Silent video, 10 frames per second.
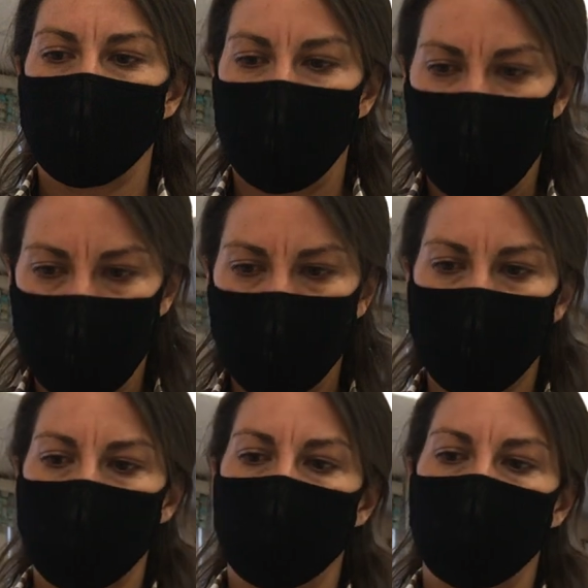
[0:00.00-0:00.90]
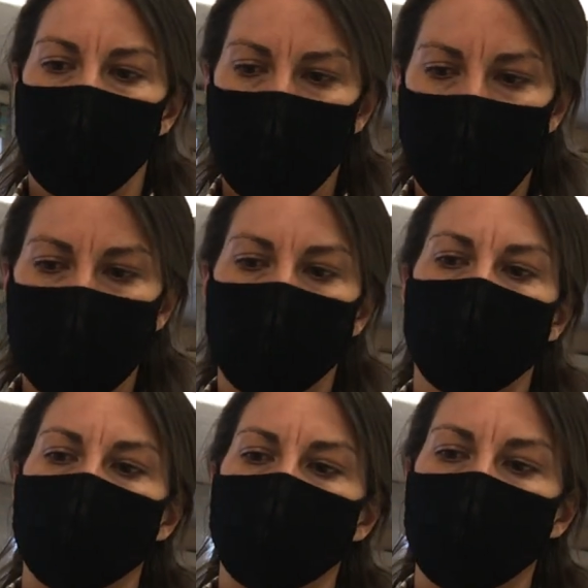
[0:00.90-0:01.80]
times and
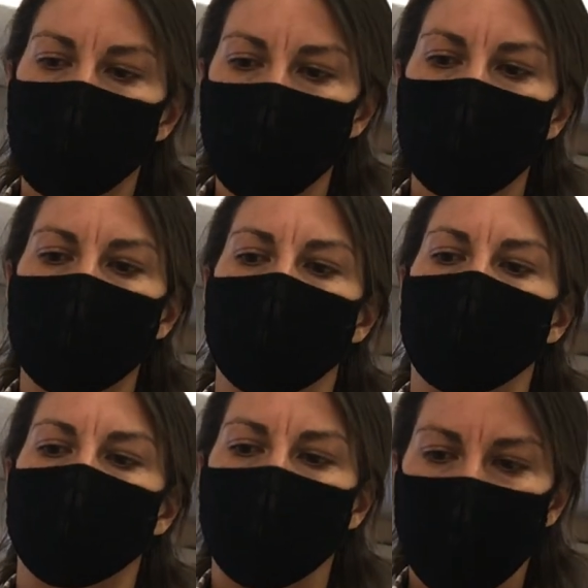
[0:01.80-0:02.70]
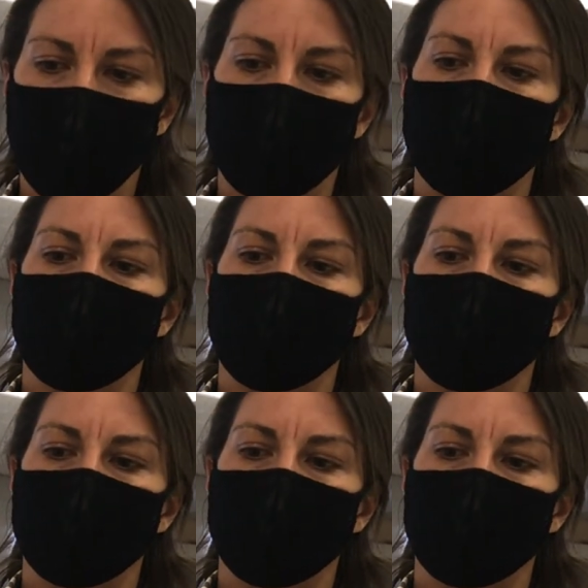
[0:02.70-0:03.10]
circle it around,